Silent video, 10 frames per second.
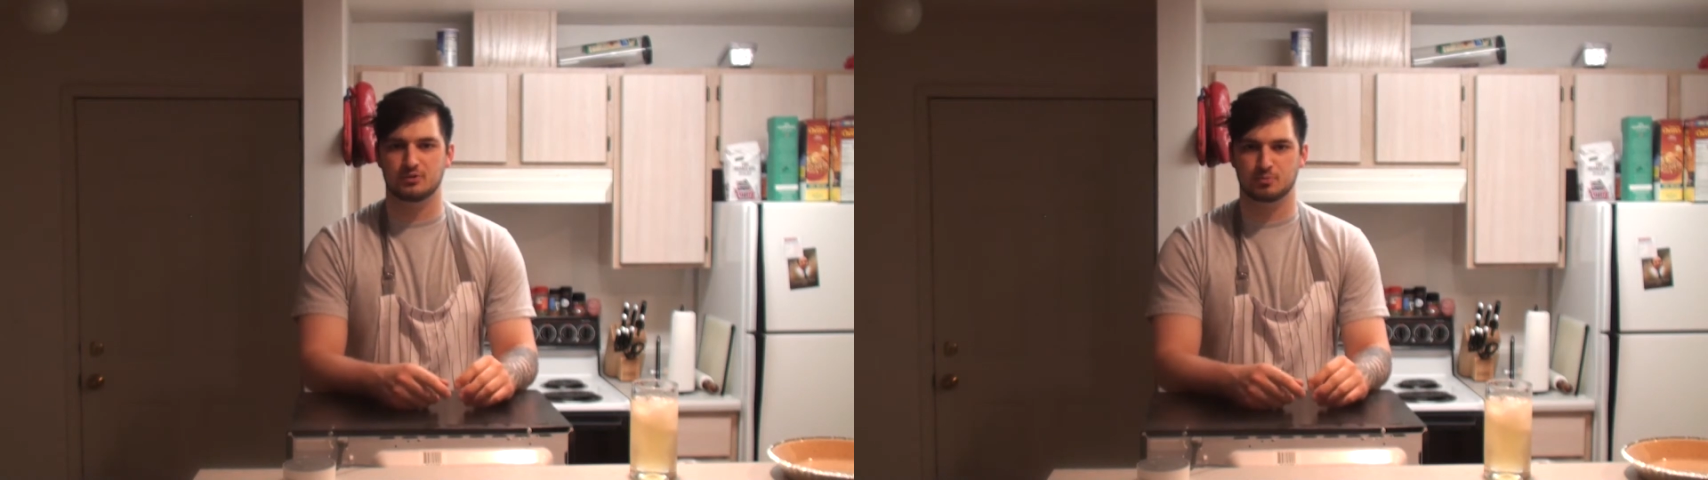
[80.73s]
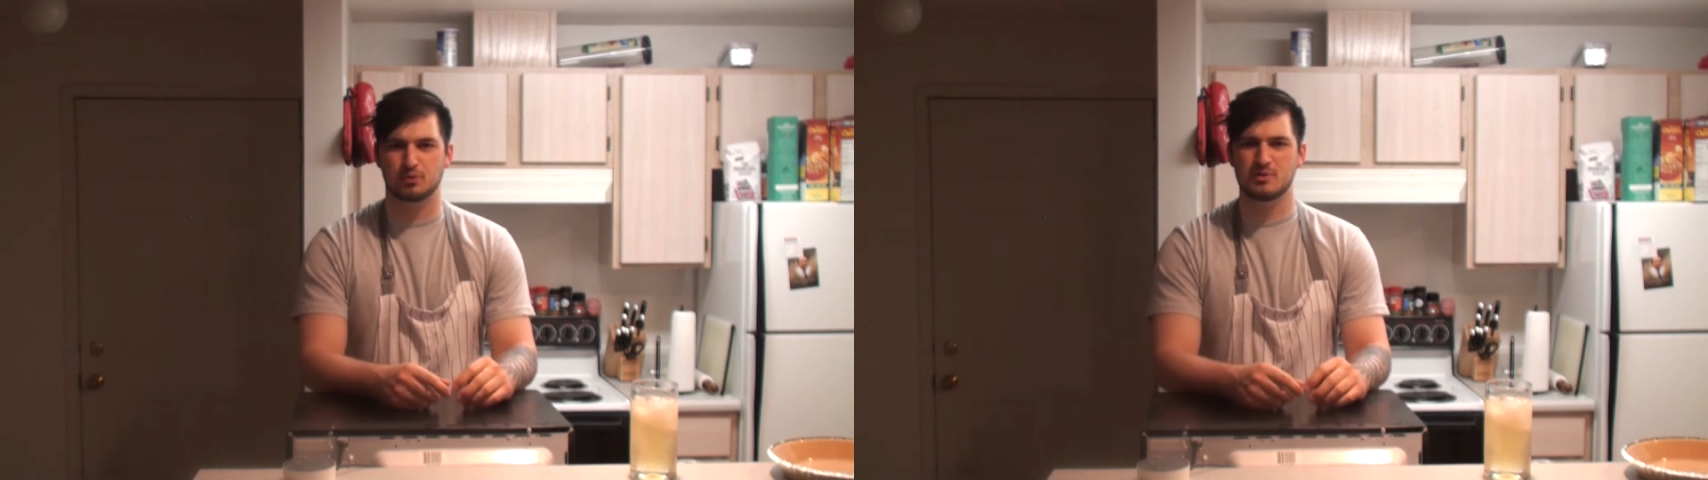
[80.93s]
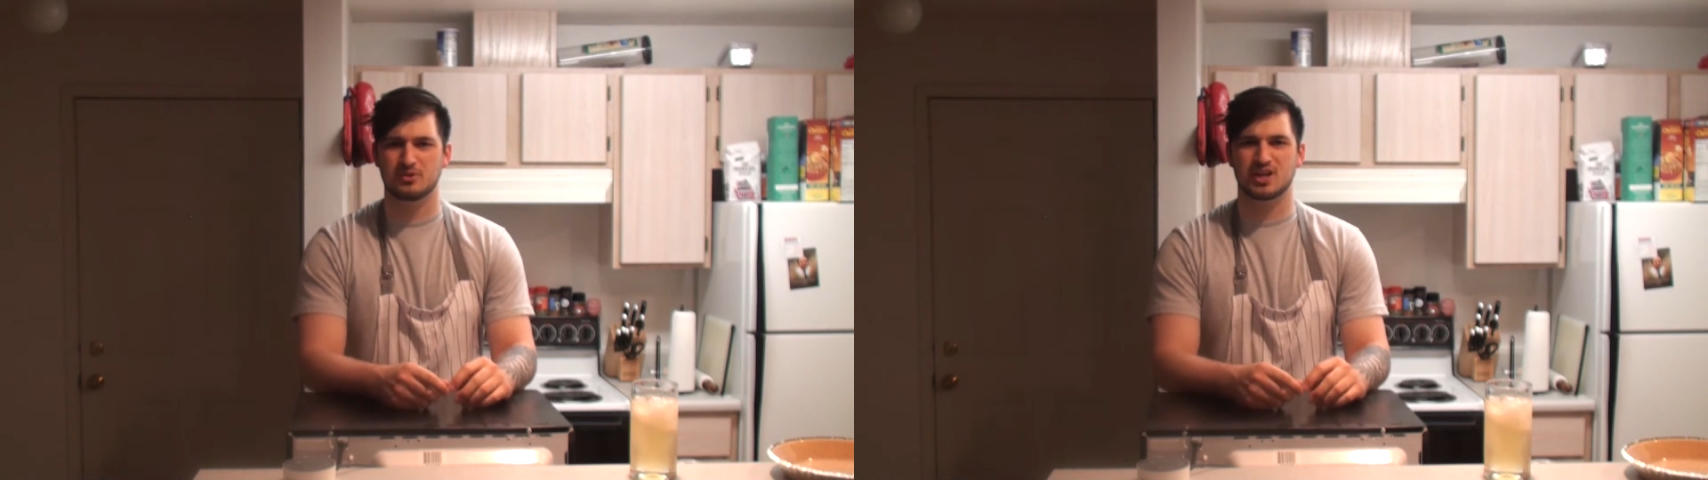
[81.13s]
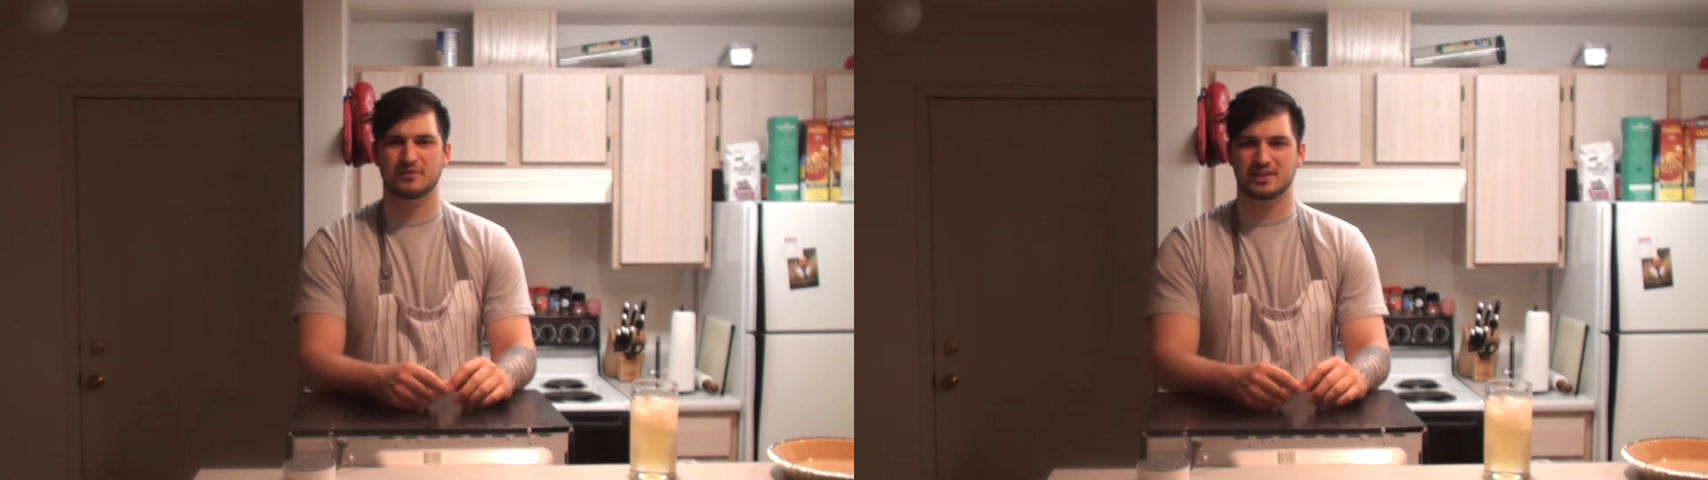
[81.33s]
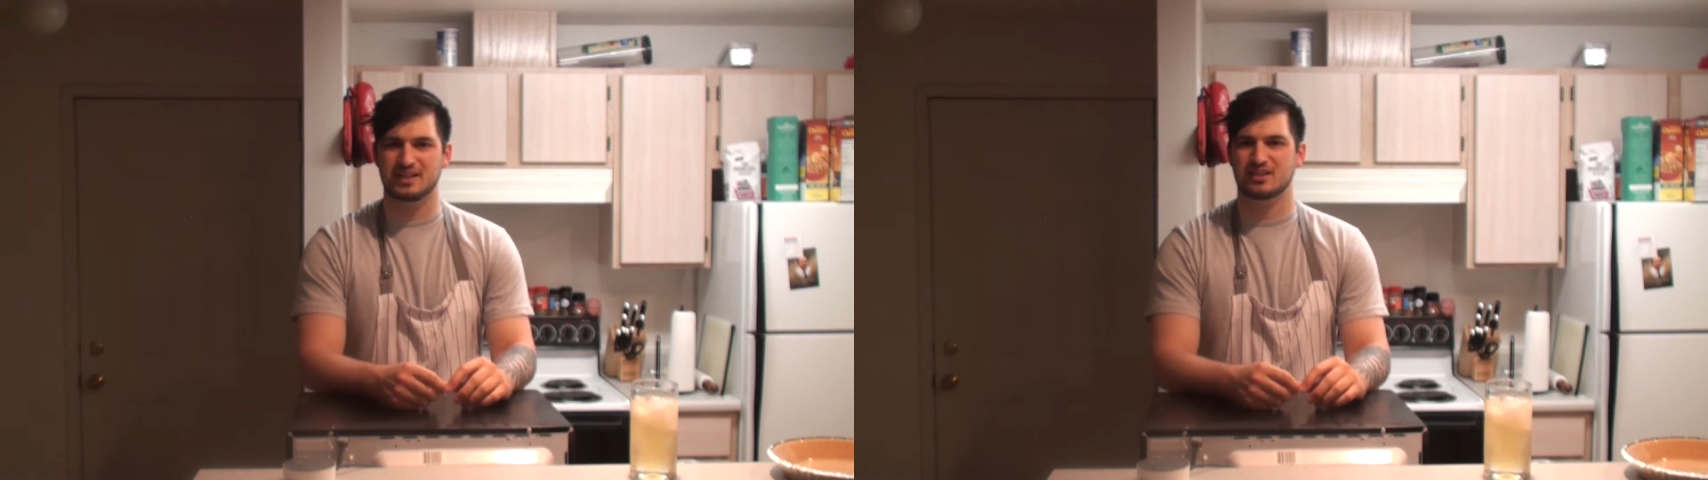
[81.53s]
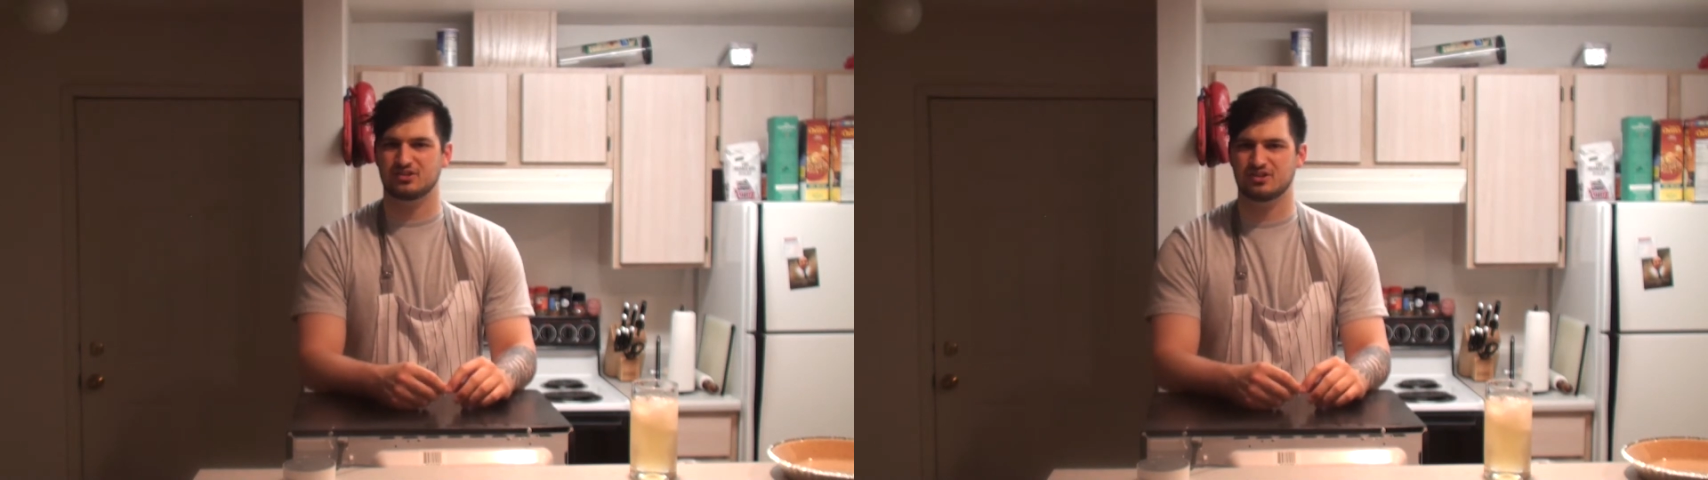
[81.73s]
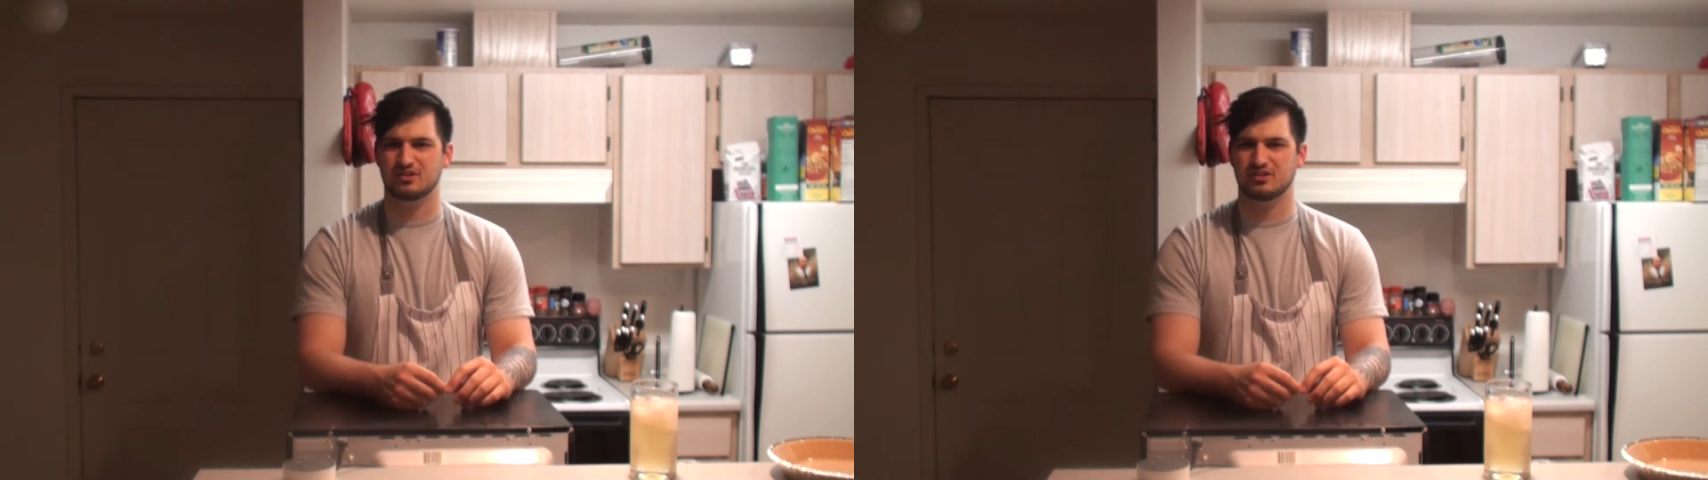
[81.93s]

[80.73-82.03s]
you pretty much have a quiche.